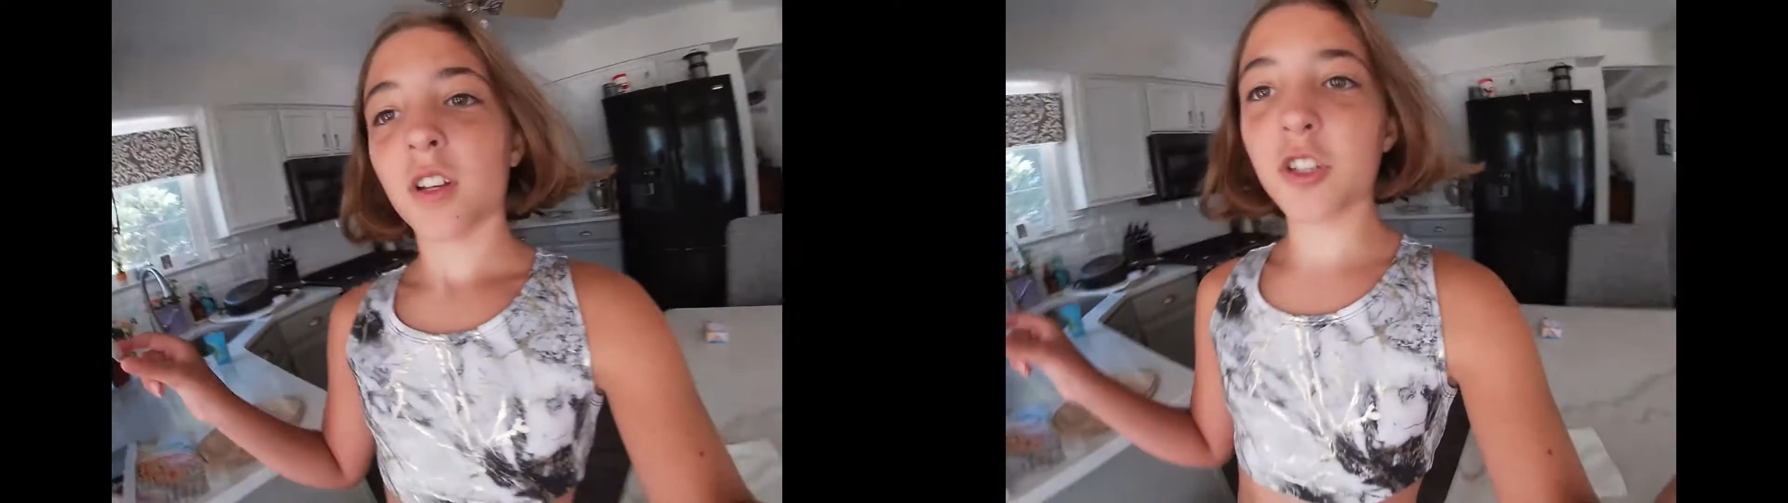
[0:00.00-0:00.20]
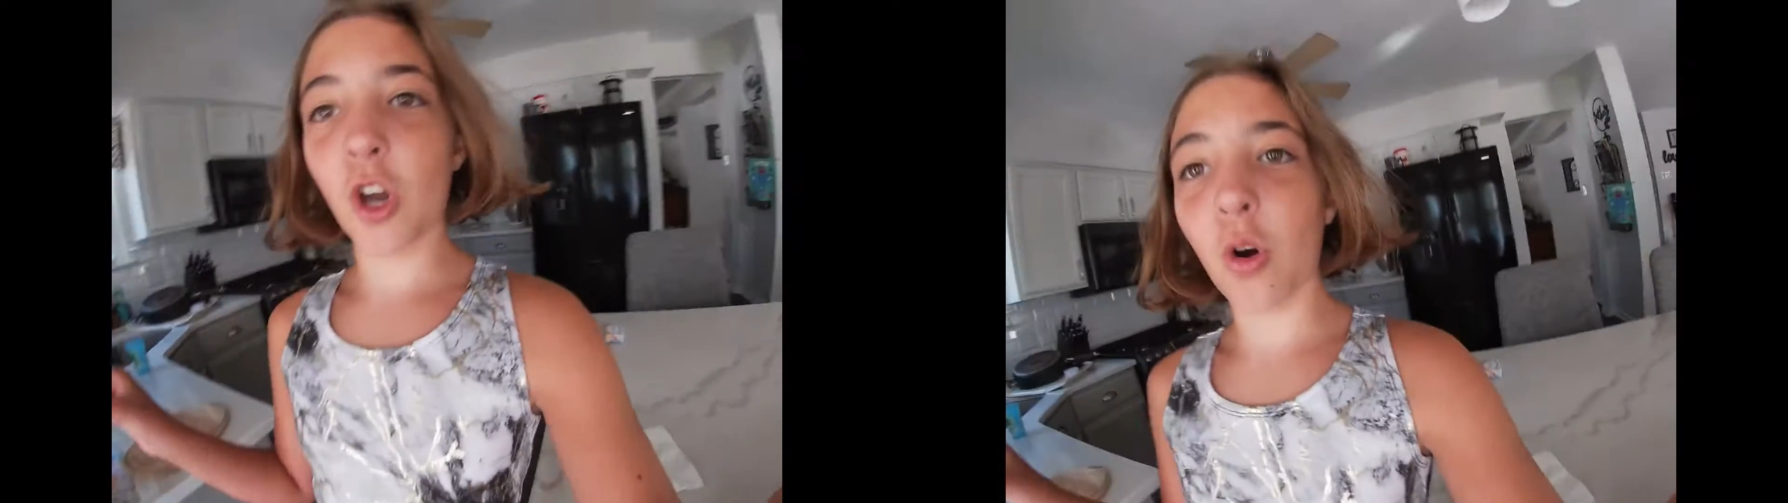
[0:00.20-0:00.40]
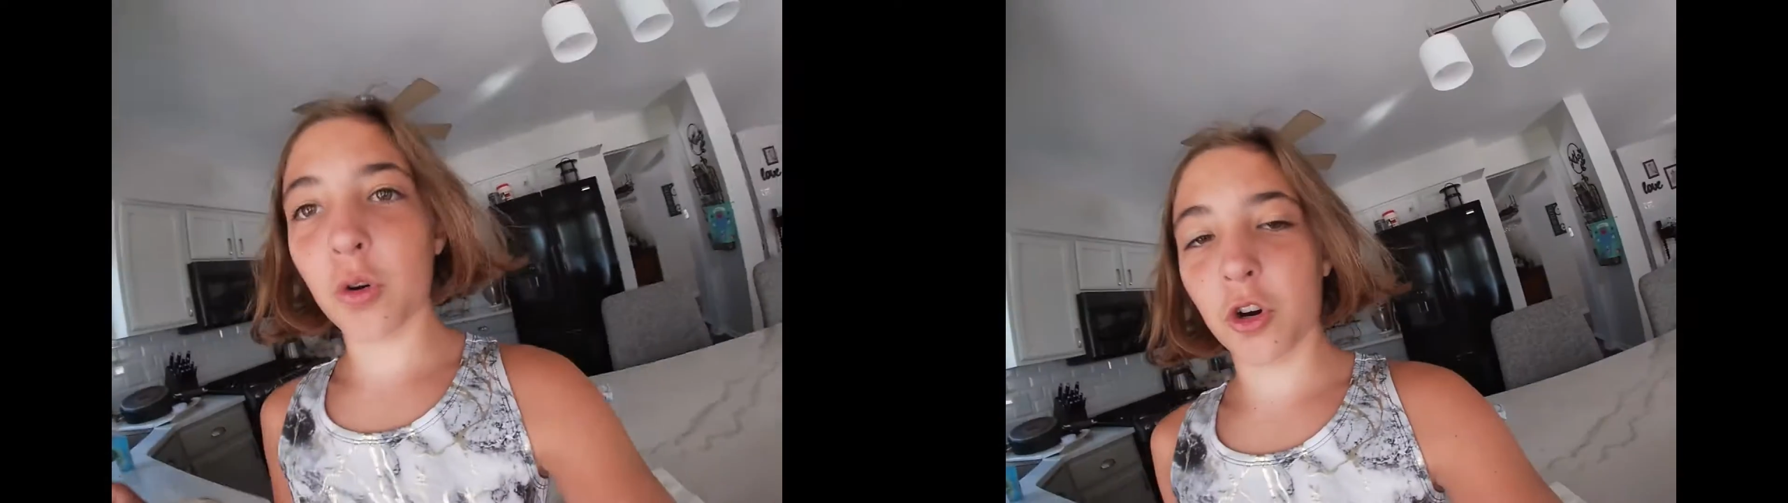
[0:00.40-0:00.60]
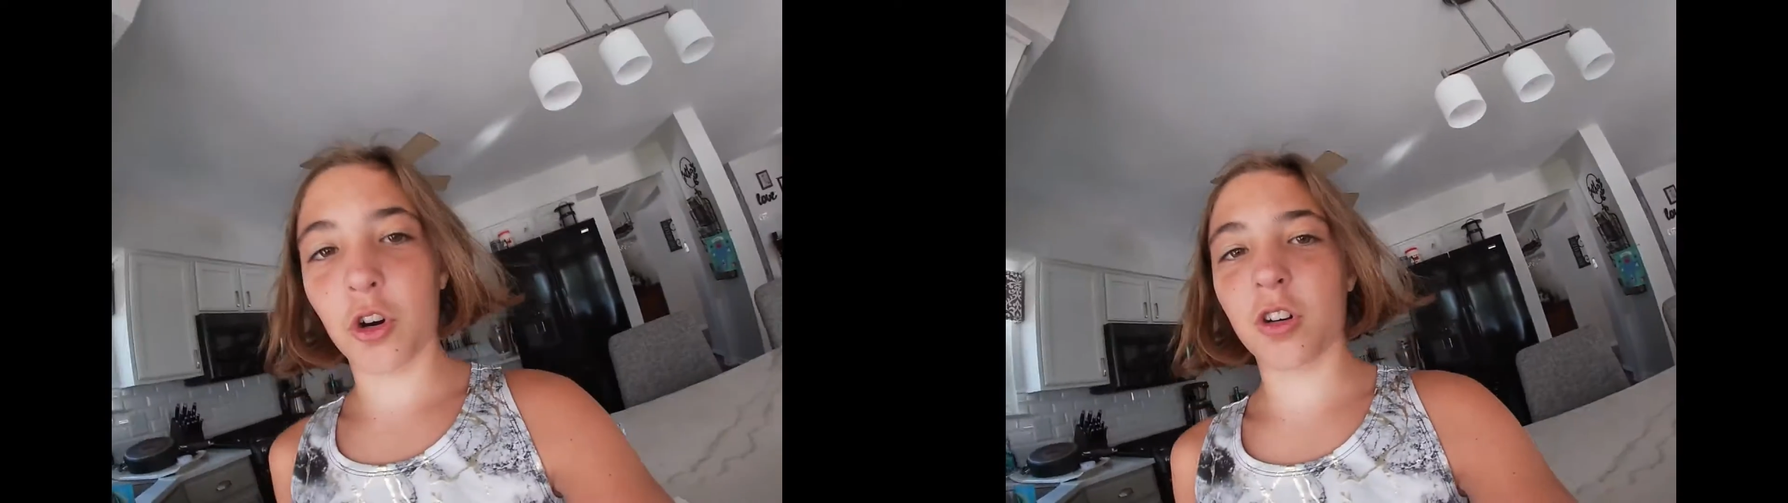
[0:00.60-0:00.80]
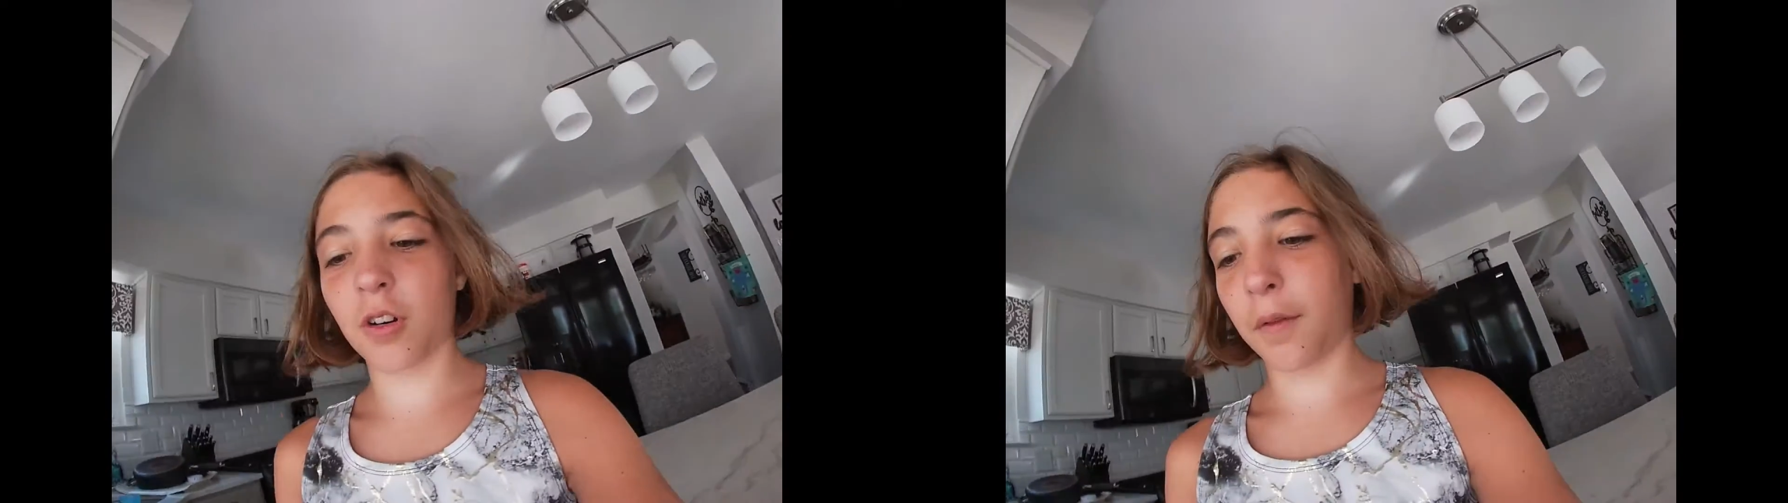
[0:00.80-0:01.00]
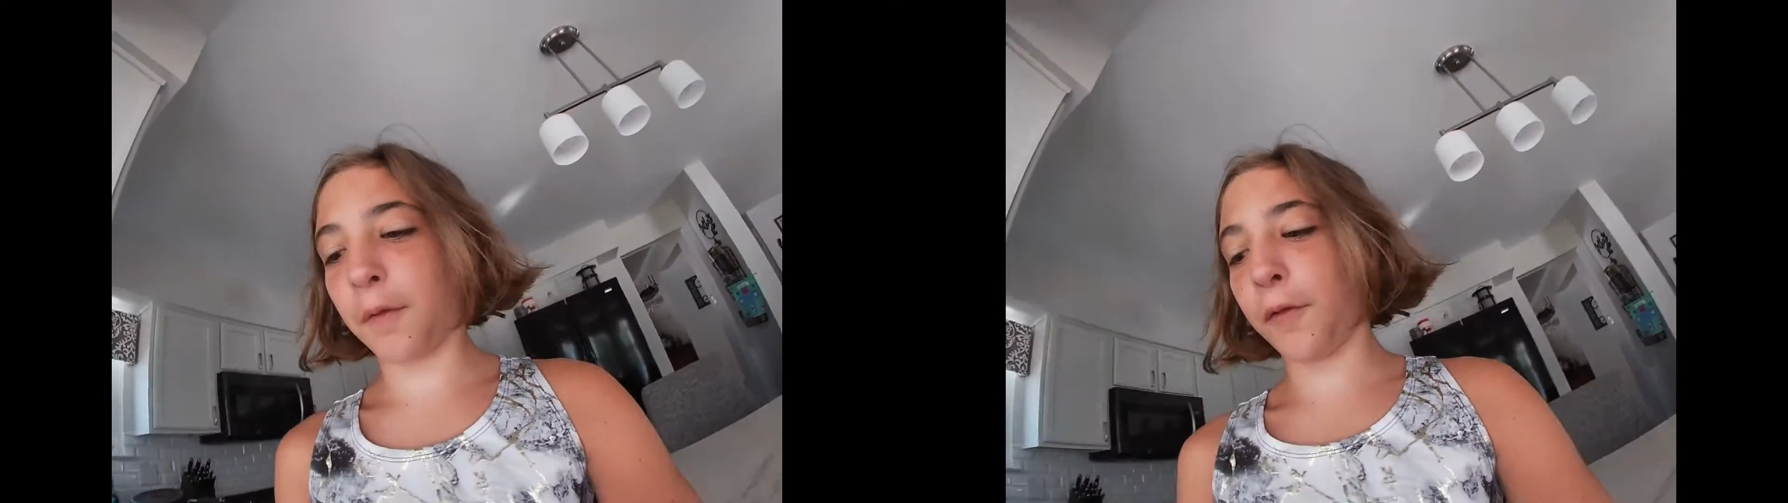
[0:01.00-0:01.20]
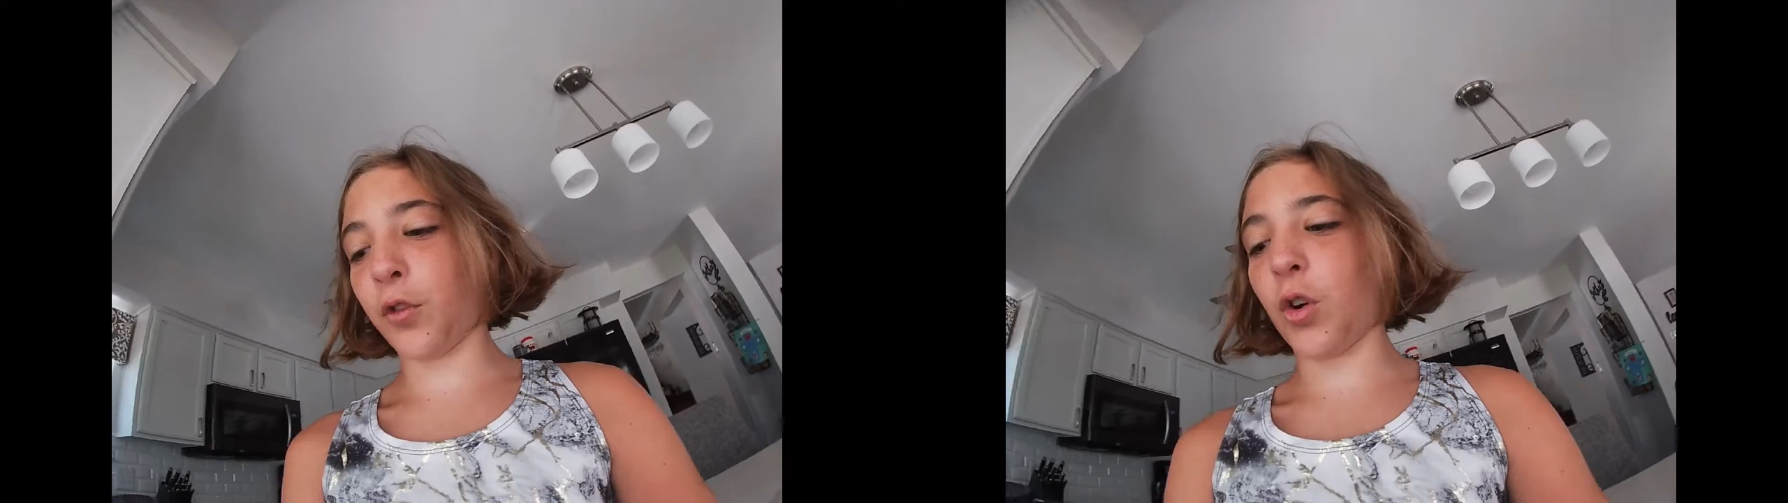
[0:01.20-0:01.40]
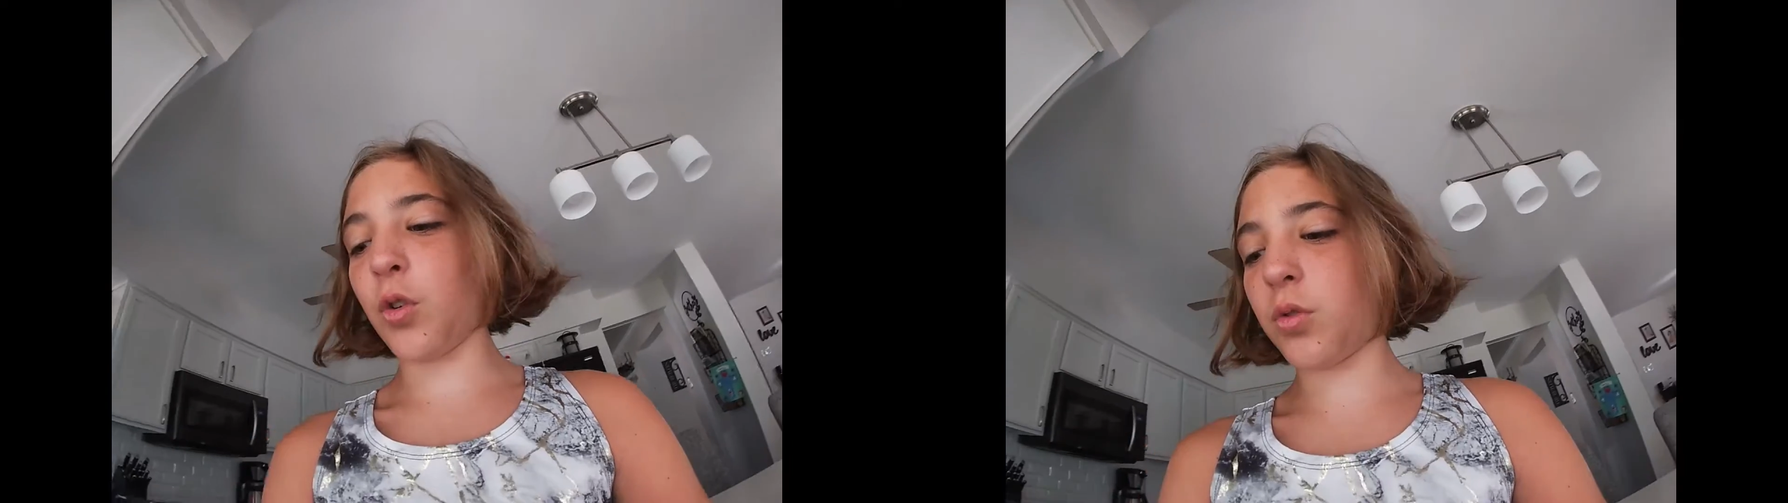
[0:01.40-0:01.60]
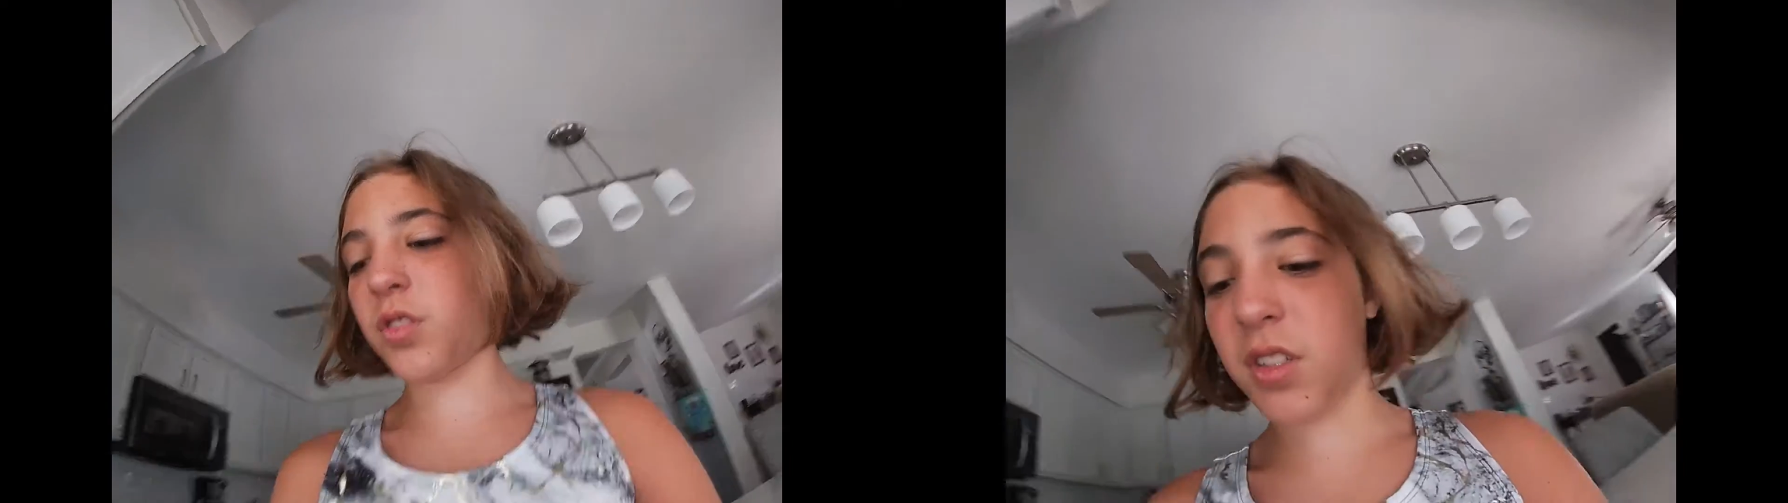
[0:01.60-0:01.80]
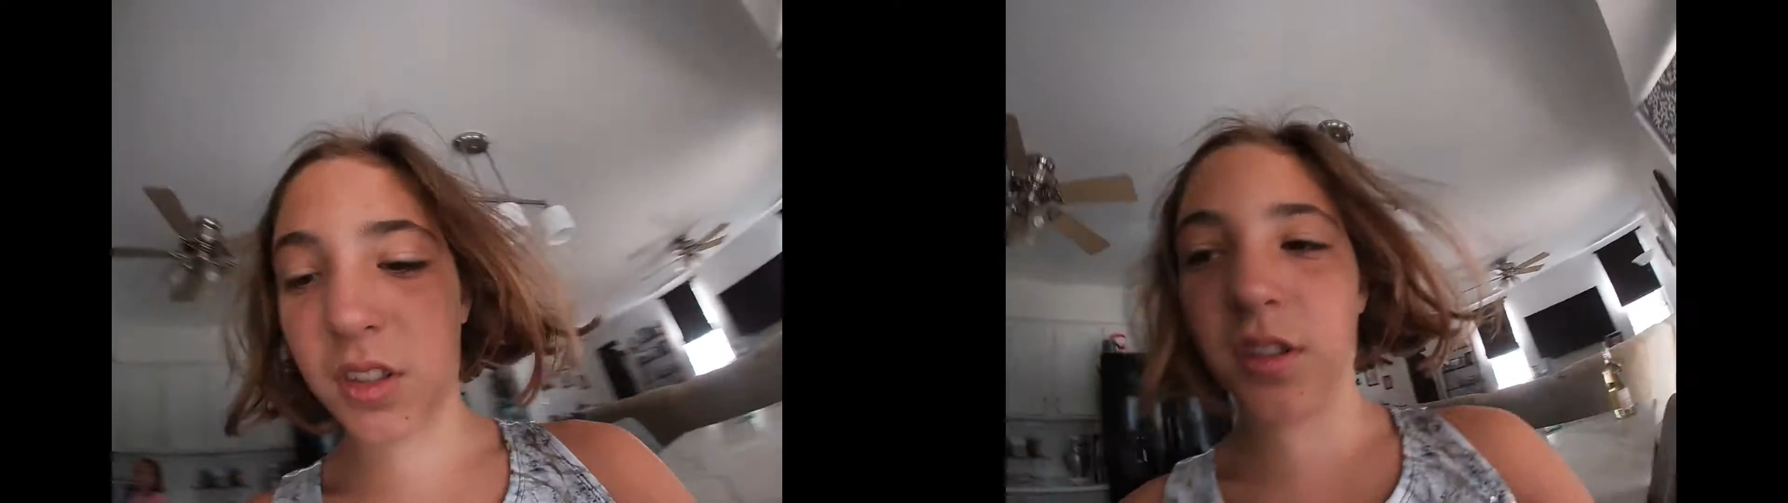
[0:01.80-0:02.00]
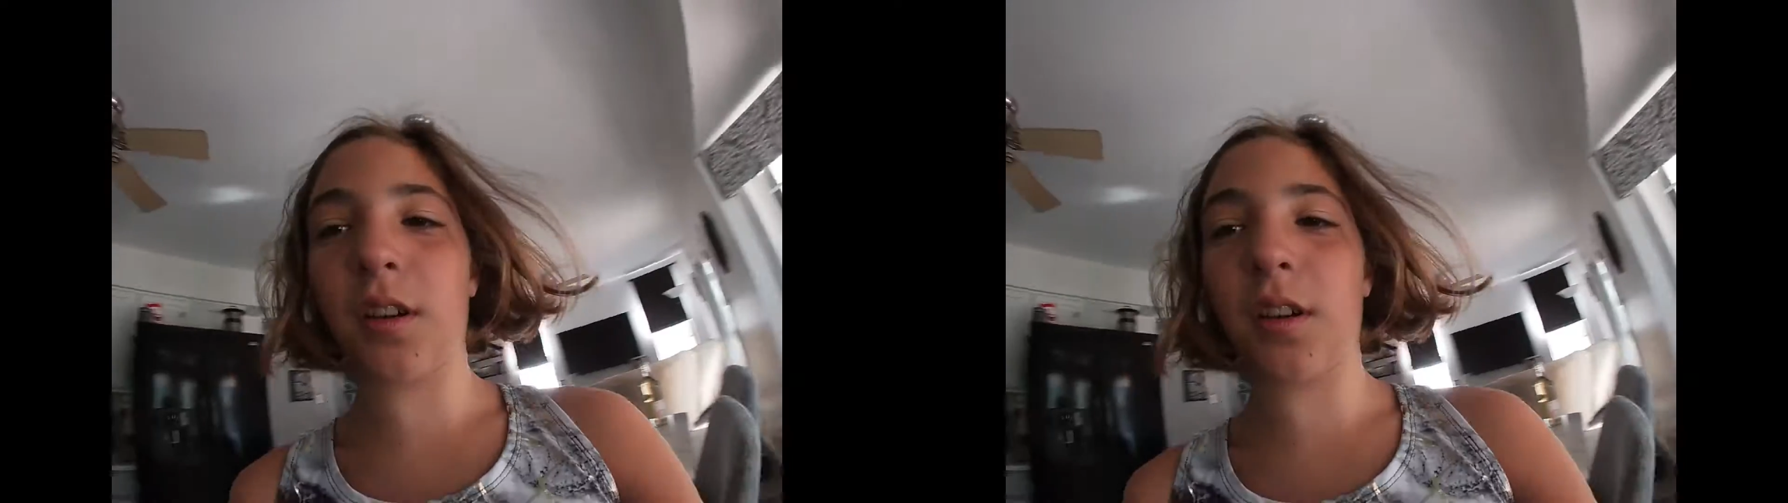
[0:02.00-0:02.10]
yogurt, fruits,